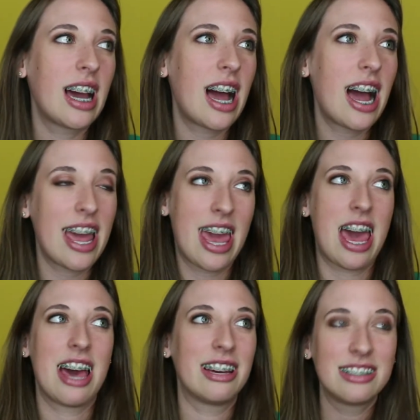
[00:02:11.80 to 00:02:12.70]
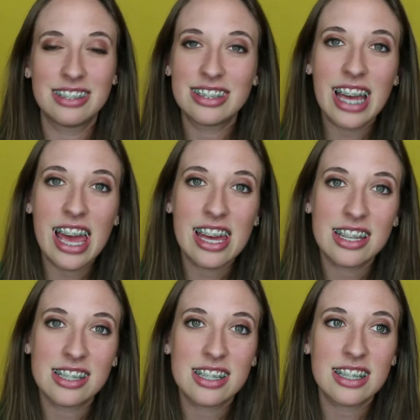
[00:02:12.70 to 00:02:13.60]
I had.
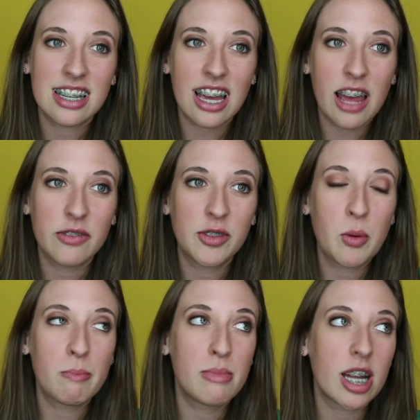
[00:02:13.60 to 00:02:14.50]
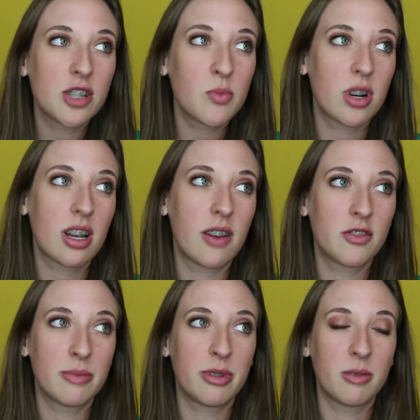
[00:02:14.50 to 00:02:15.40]
And I feel much more
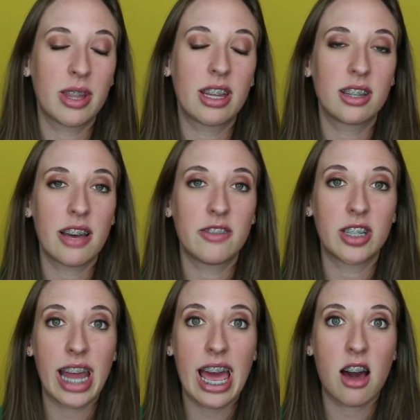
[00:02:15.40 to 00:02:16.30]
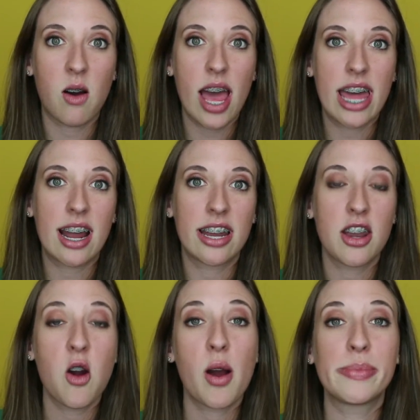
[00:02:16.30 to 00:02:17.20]
comfortable with the level now, and I
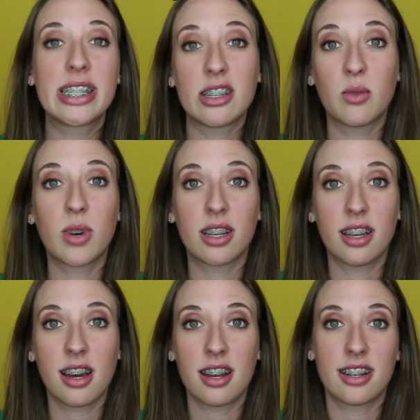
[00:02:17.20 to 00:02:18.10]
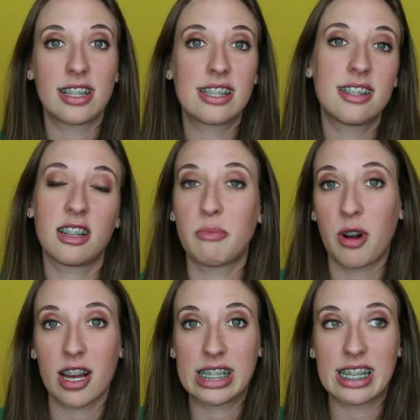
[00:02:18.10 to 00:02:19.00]
know I'm still working on it. It's still a
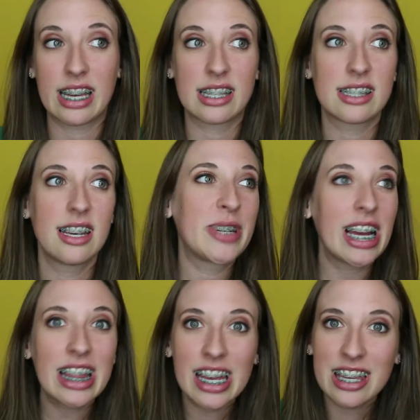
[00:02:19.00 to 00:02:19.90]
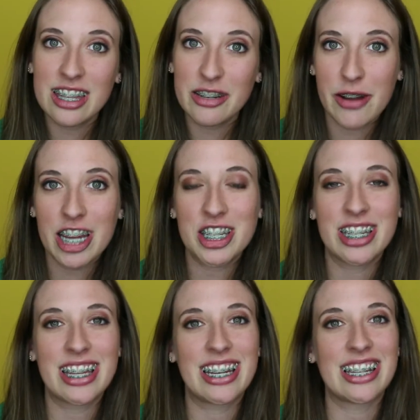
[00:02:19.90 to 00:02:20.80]
process, but I like the
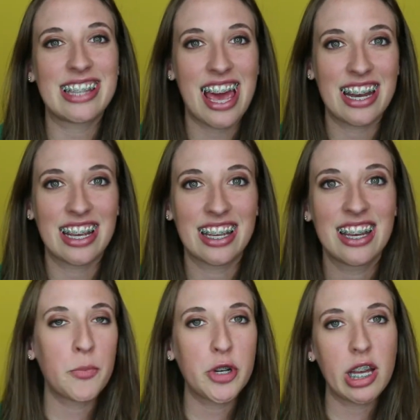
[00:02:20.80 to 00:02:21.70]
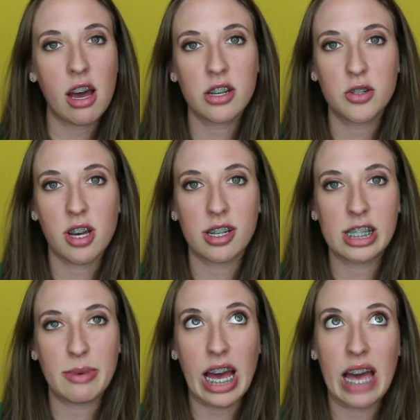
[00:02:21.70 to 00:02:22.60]
direction that it's heading. Marie Kondo
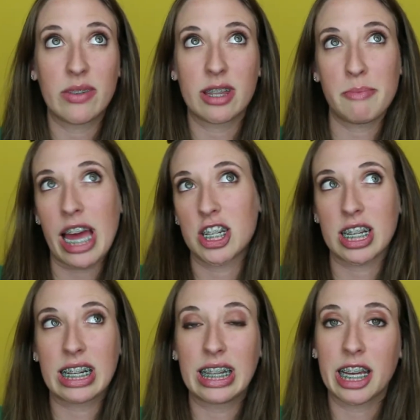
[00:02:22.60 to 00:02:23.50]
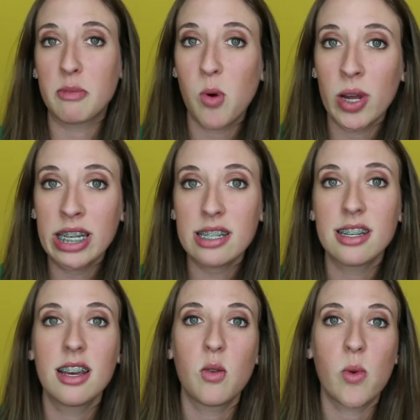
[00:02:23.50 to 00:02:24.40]
talks about having the magic click point
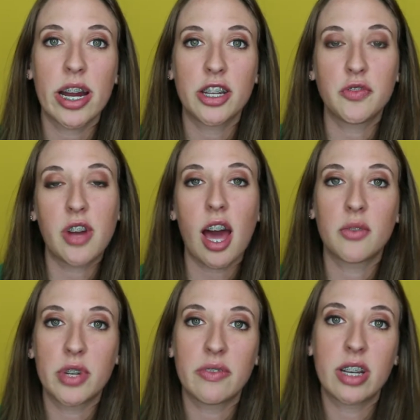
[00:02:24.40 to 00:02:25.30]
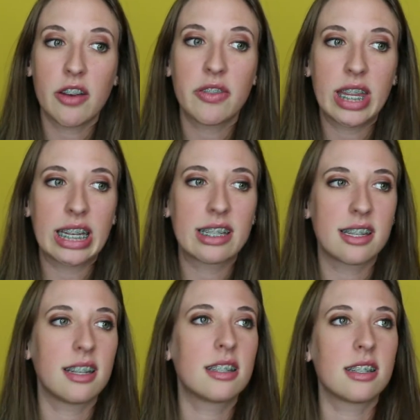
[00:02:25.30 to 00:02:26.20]
where you've gotten rid of enough things
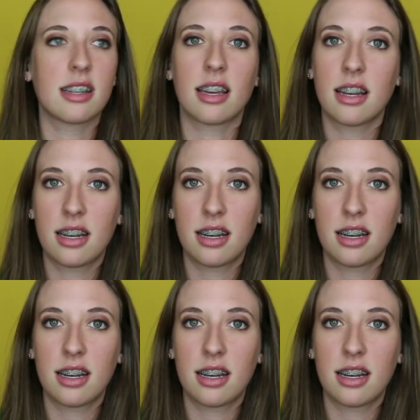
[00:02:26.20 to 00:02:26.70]
that it's just like,